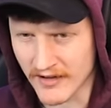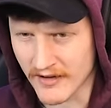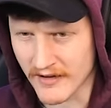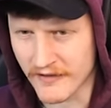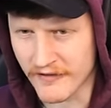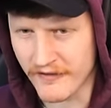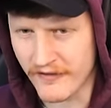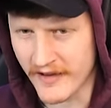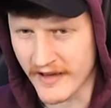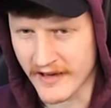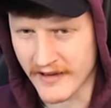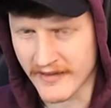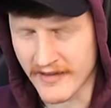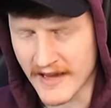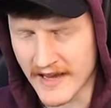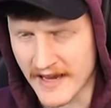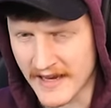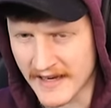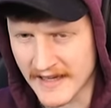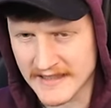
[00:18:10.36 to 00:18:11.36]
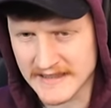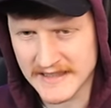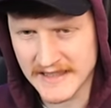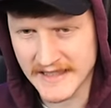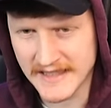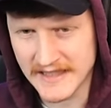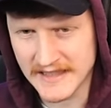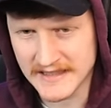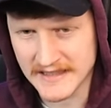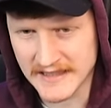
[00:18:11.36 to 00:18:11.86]
like a figure there. That's
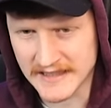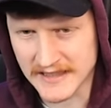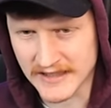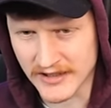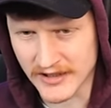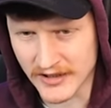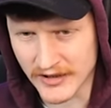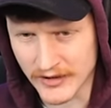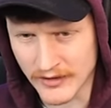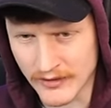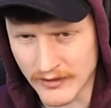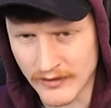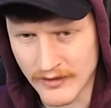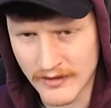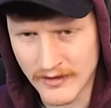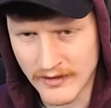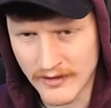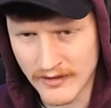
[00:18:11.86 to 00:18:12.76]
easy to do.